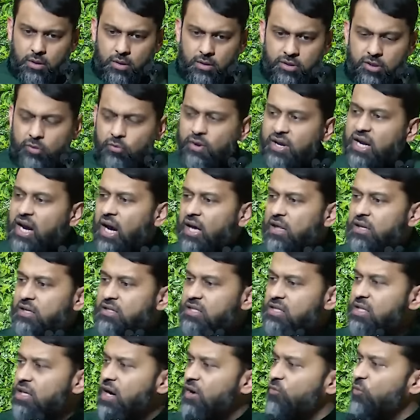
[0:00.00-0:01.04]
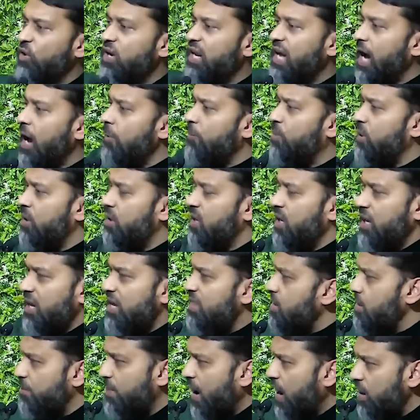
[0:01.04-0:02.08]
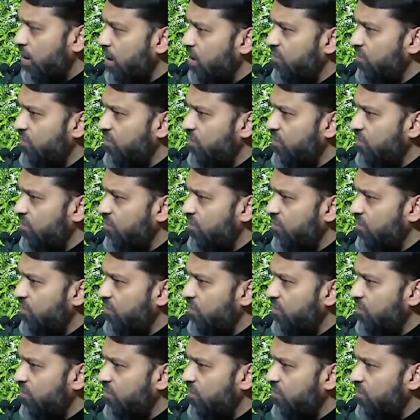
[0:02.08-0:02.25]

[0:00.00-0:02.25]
The reality of what happened in the Battle